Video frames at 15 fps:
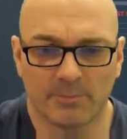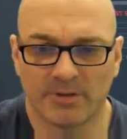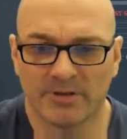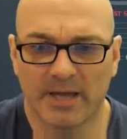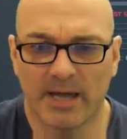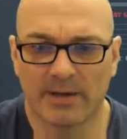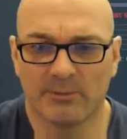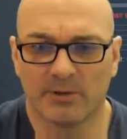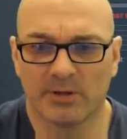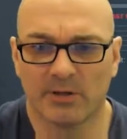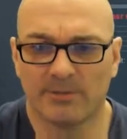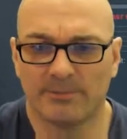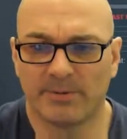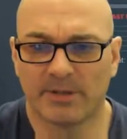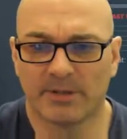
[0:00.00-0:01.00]
But yeah, we're going
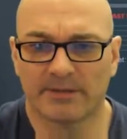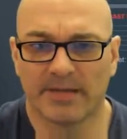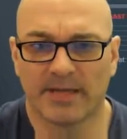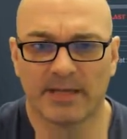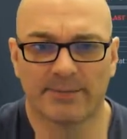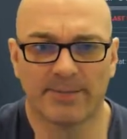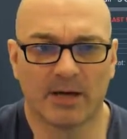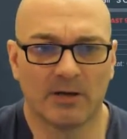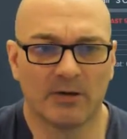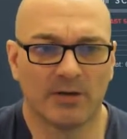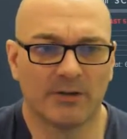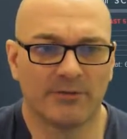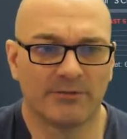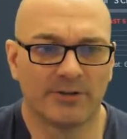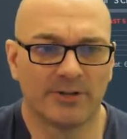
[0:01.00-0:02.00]
to bring take him out on
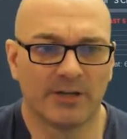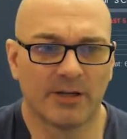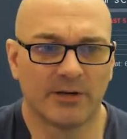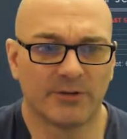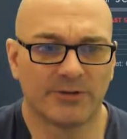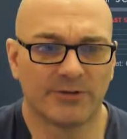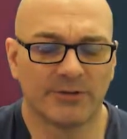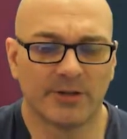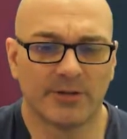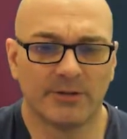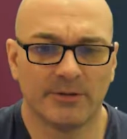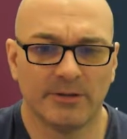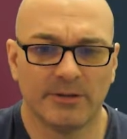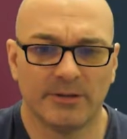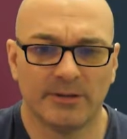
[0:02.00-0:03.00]
loan for a year or
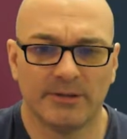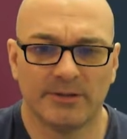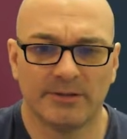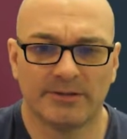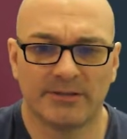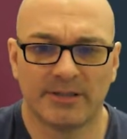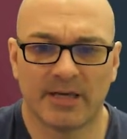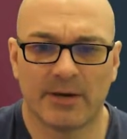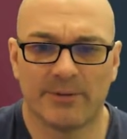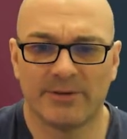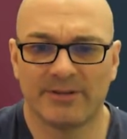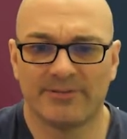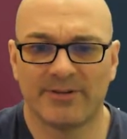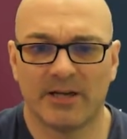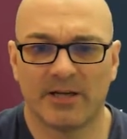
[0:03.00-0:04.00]
two, see how he
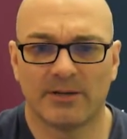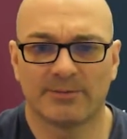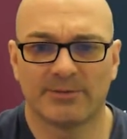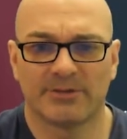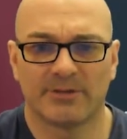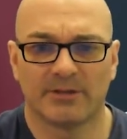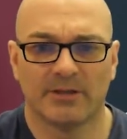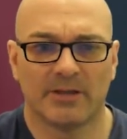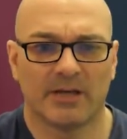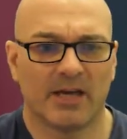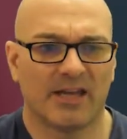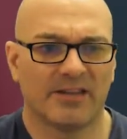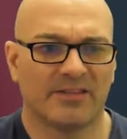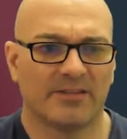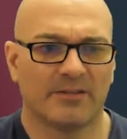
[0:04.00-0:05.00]
develops,
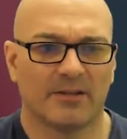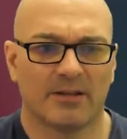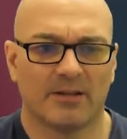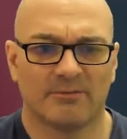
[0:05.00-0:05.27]
and